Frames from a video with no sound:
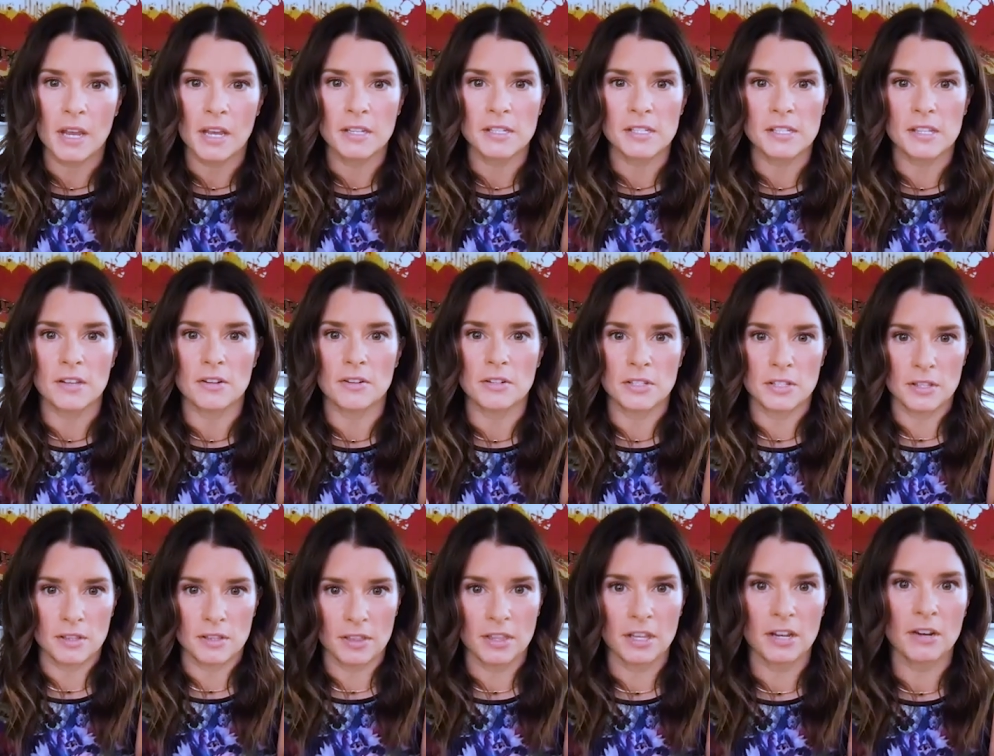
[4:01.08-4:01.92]
because
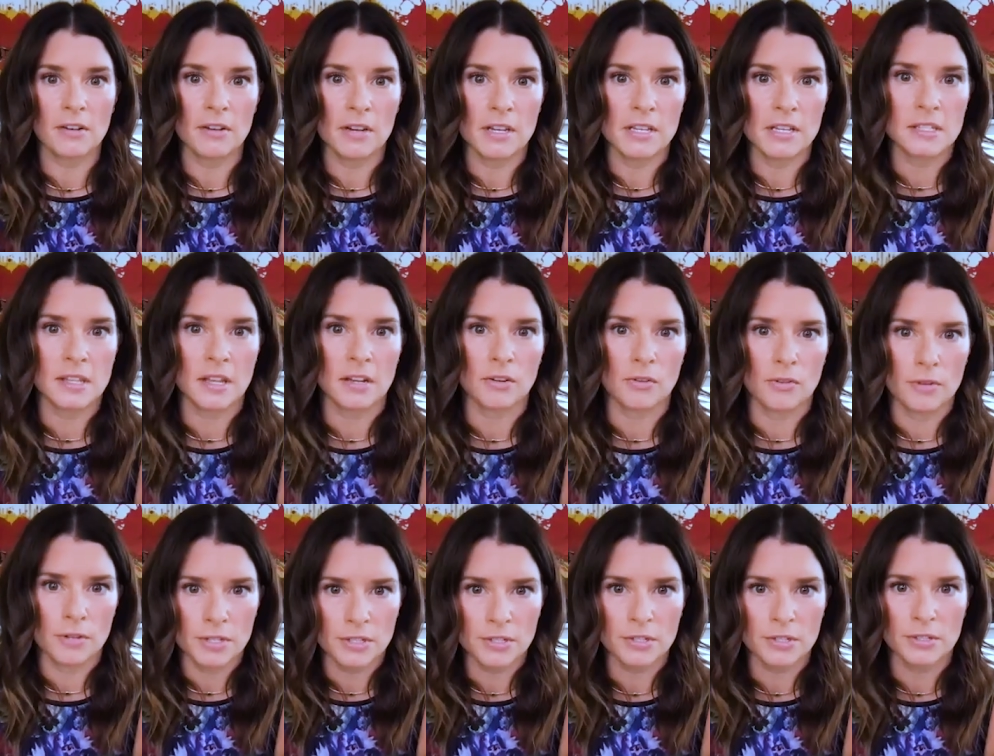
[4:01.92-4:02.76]
there's theories
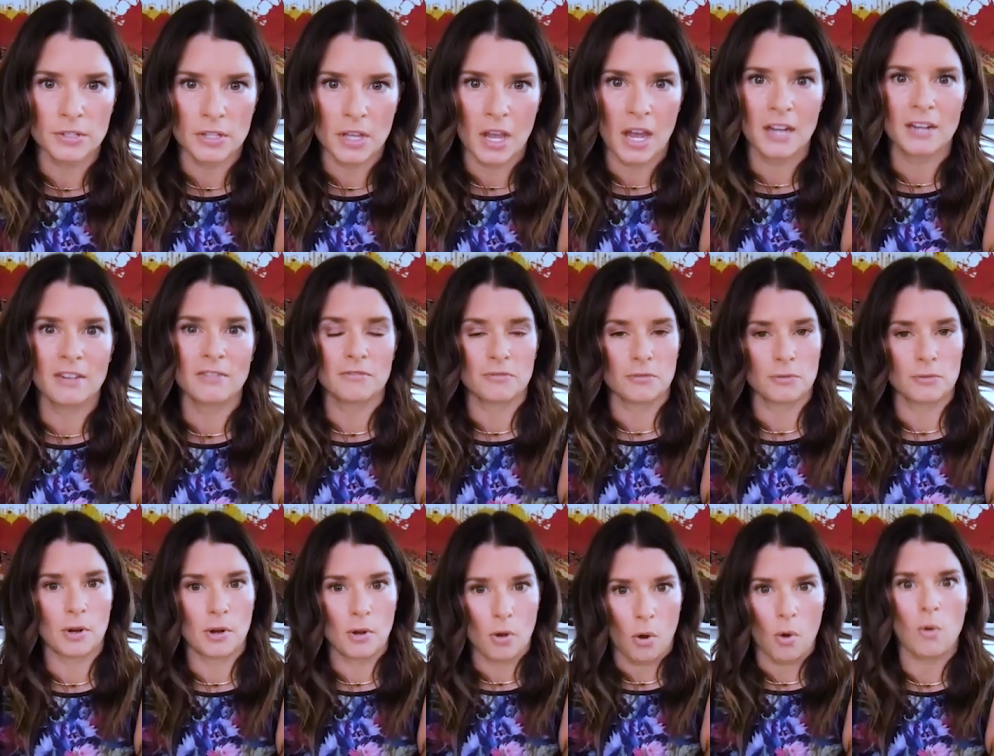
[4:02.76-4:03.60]
that crystals kind of
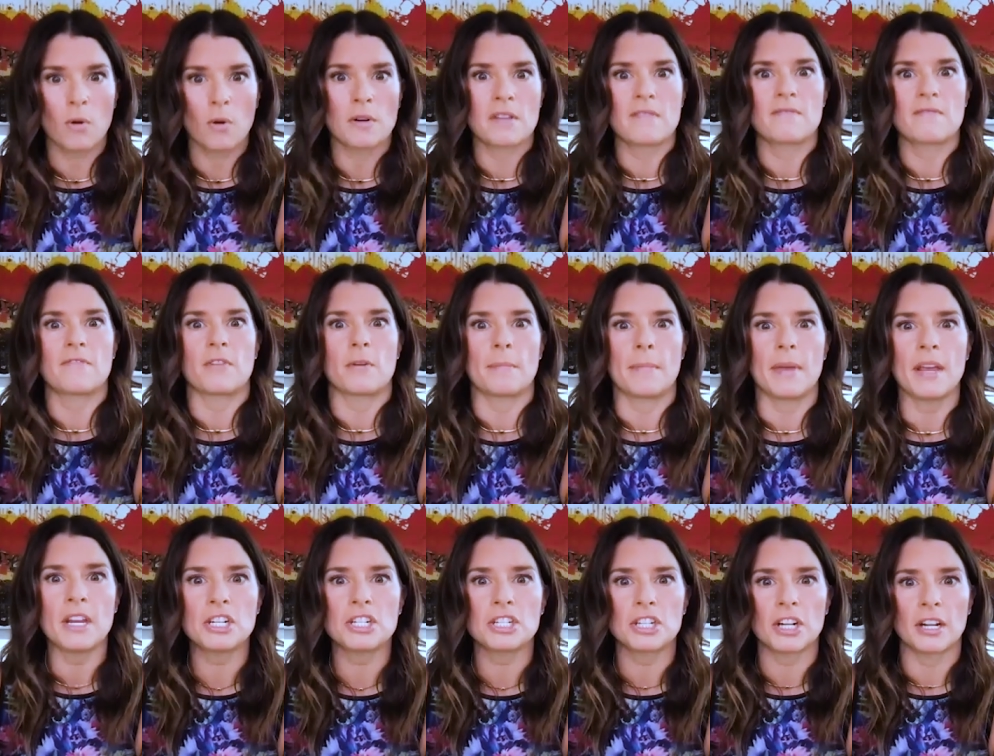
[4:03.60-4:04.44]
record
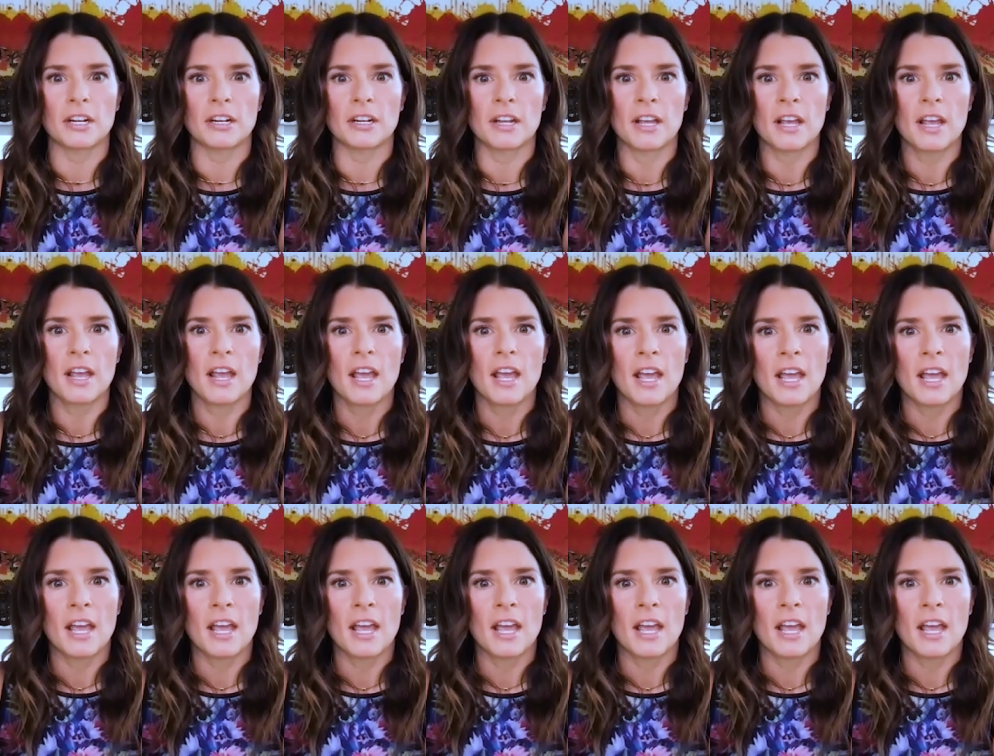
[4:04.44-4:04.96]
information.